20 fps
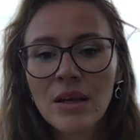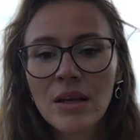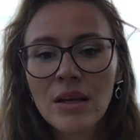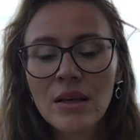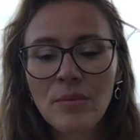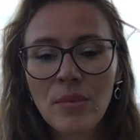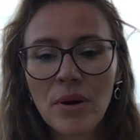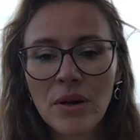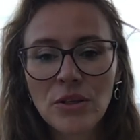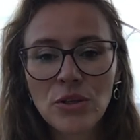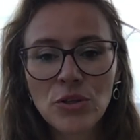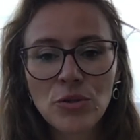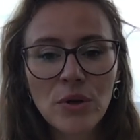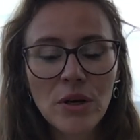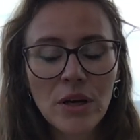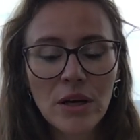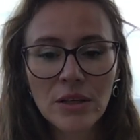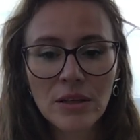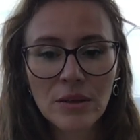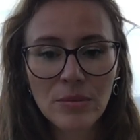in matters
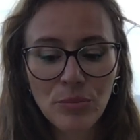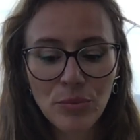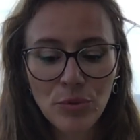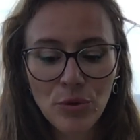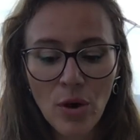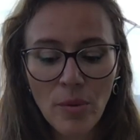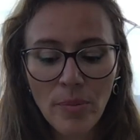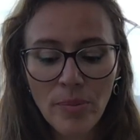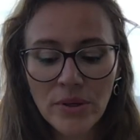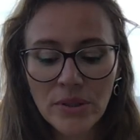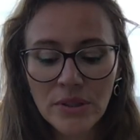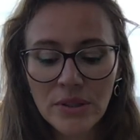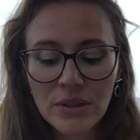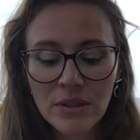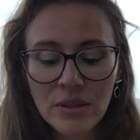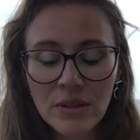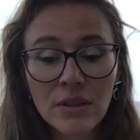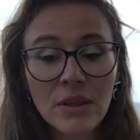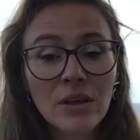regarding property,